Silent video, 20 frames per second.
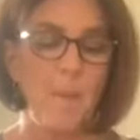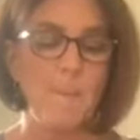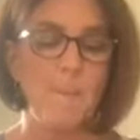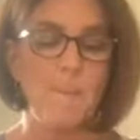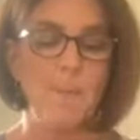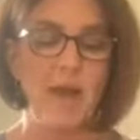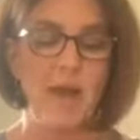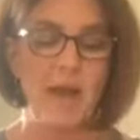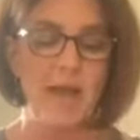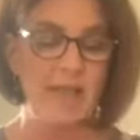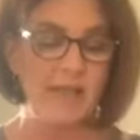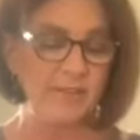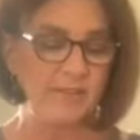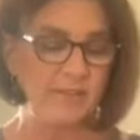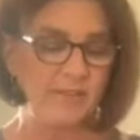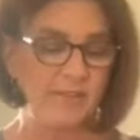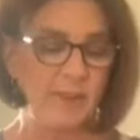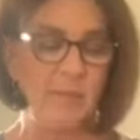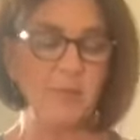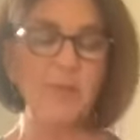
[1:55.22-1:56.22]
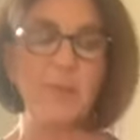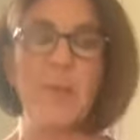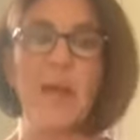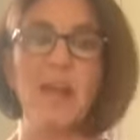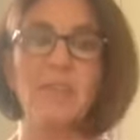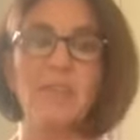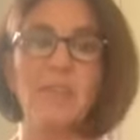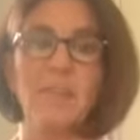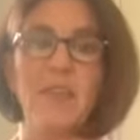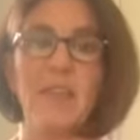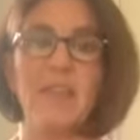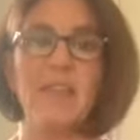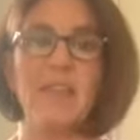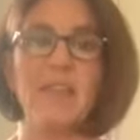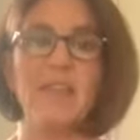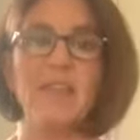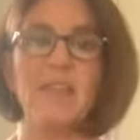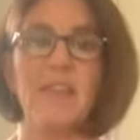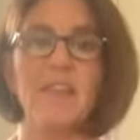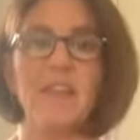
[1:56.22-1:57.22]
But since I was about to make
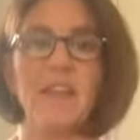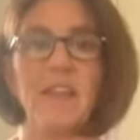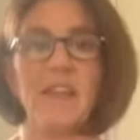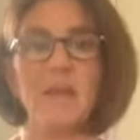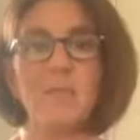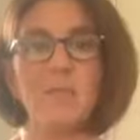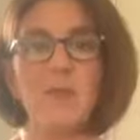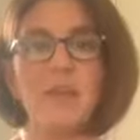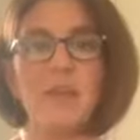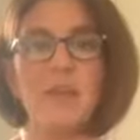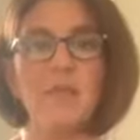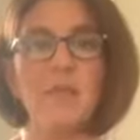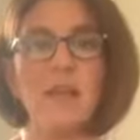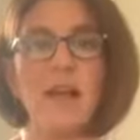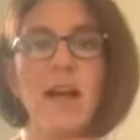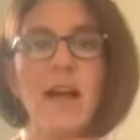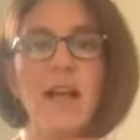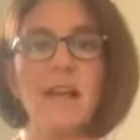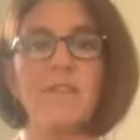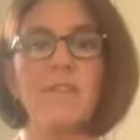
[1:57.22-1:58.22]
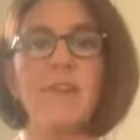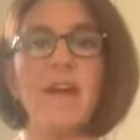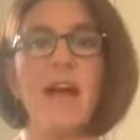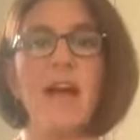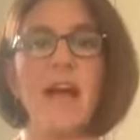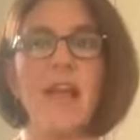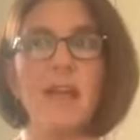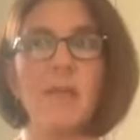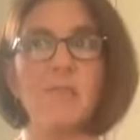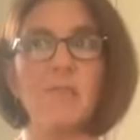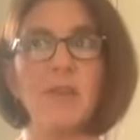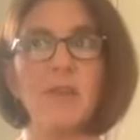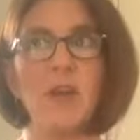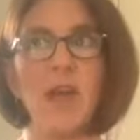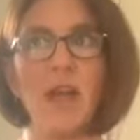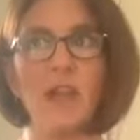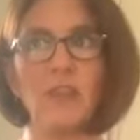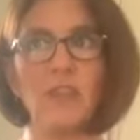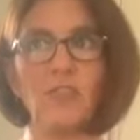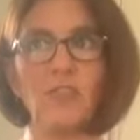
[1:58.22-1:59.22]
these, I thought I'd bring you live. I am
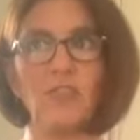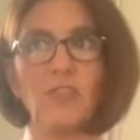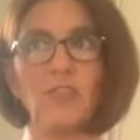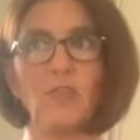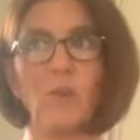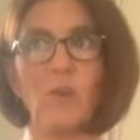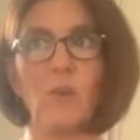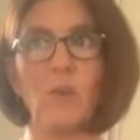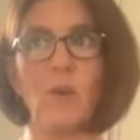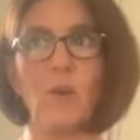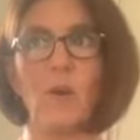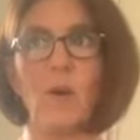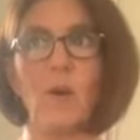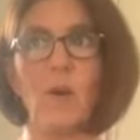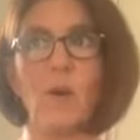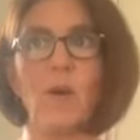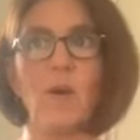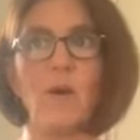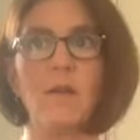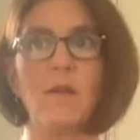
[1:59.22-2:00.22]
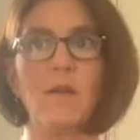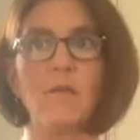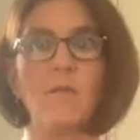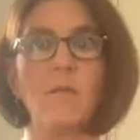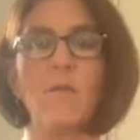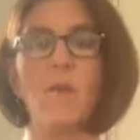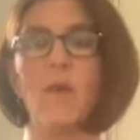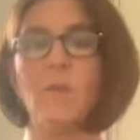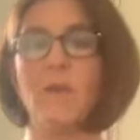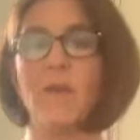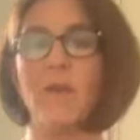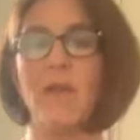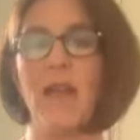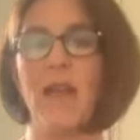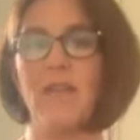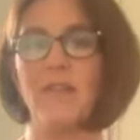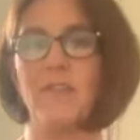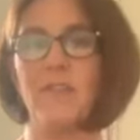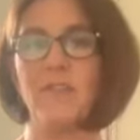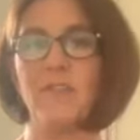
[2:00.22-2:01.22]
not sure what we are
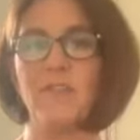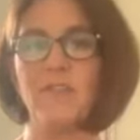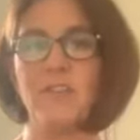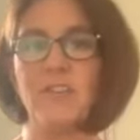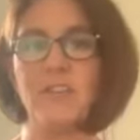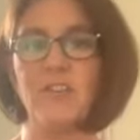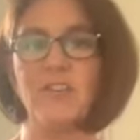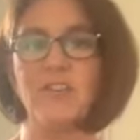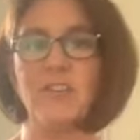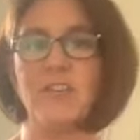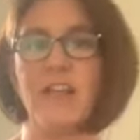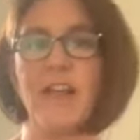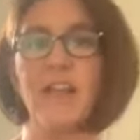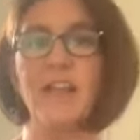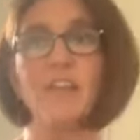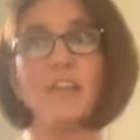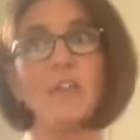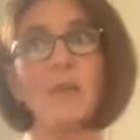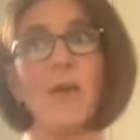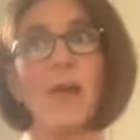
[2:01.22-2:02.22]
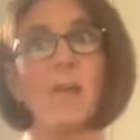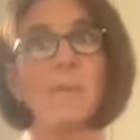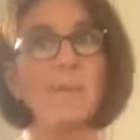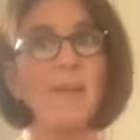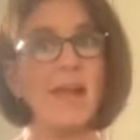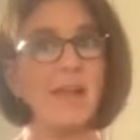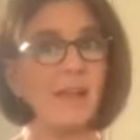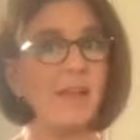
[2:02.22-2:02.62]
having for dinner tonight, so I might